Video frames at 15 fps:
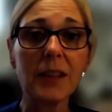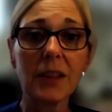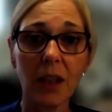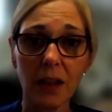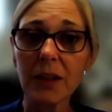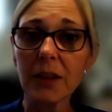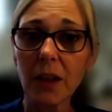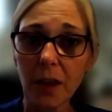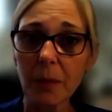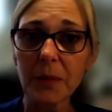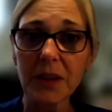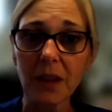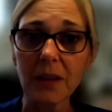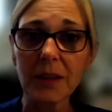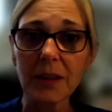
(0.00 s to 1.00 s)
in certain
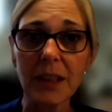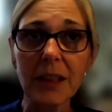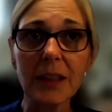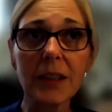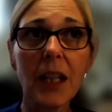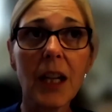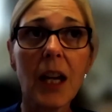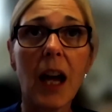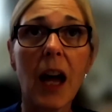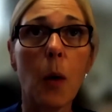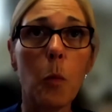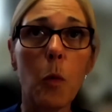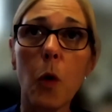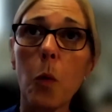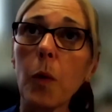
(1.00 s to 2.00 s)
circumstances.
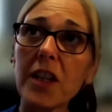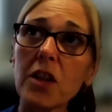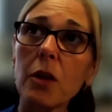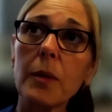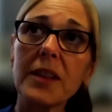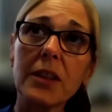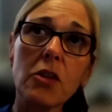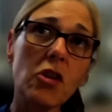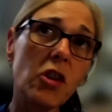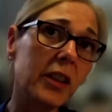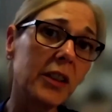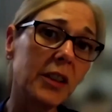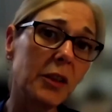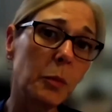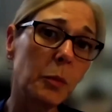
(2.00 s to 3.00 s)
And what we do as a
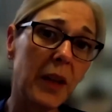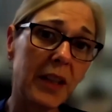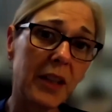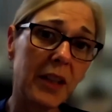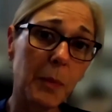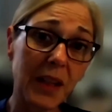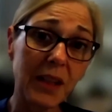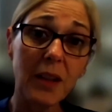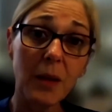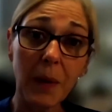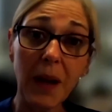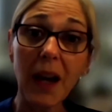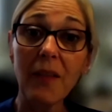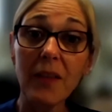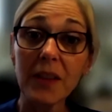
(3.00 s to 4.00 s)
trust is we speak to the
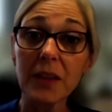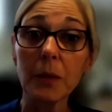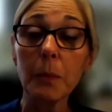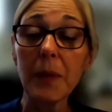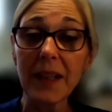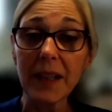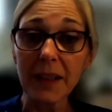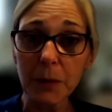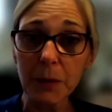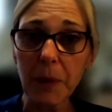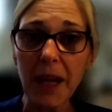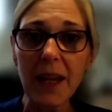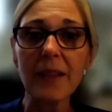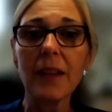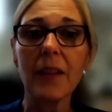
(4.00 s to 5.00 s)
parents and we
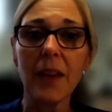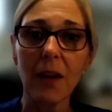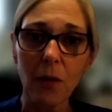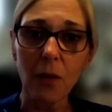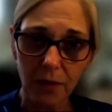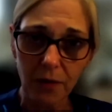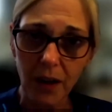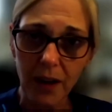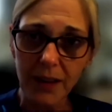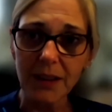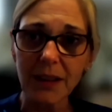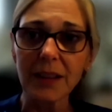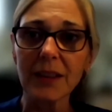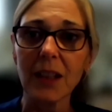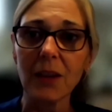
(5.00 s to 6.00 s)
explain that they're off
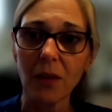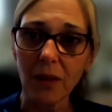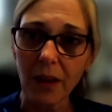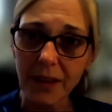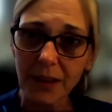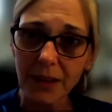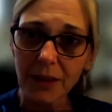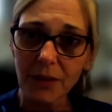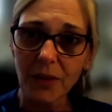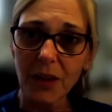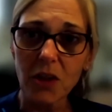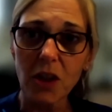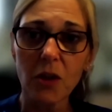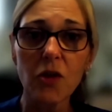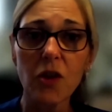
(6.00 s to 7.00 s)
license, they're not licensed for
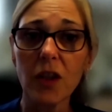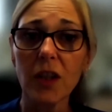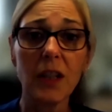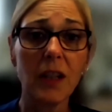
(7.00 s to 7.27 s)
the children.